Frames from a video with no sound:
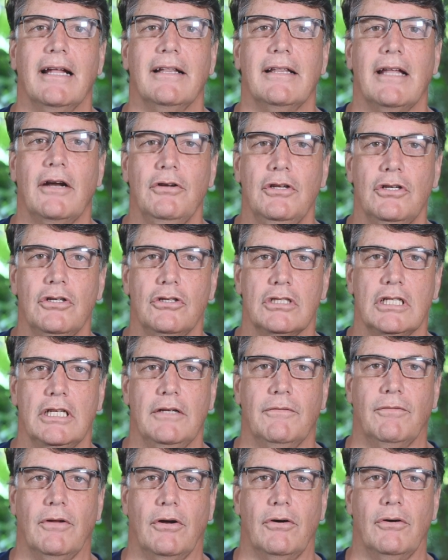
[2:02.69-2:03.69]
and they're
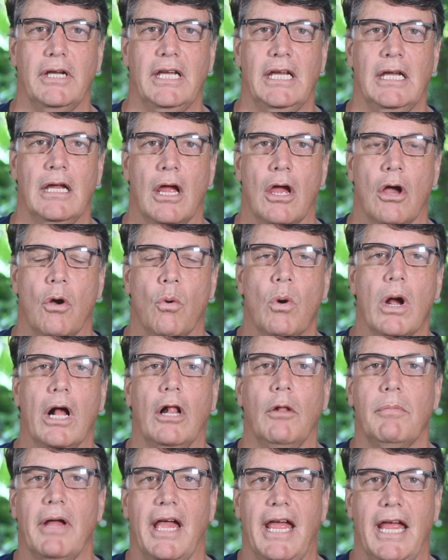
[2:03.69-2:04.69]
usually very
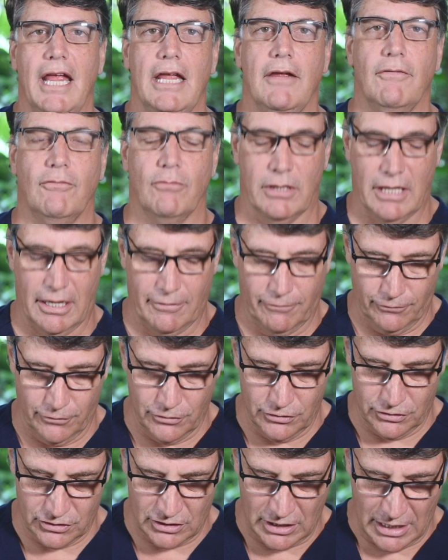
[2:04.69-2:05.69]
well behaved when they
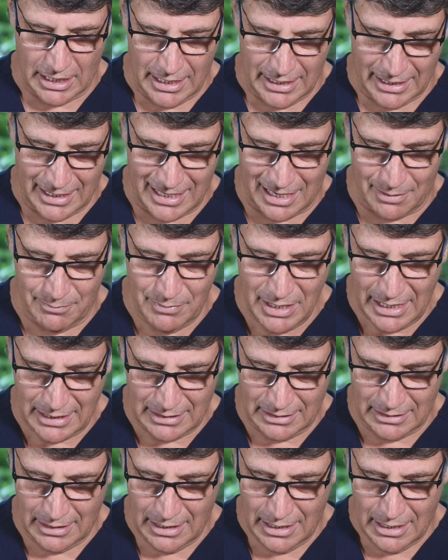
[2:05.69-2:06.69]
first come
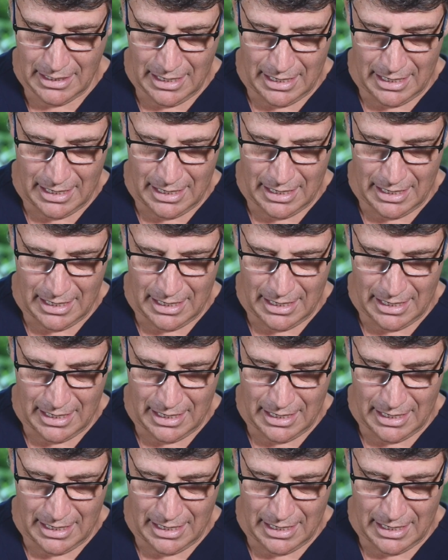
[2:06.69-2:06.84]
in,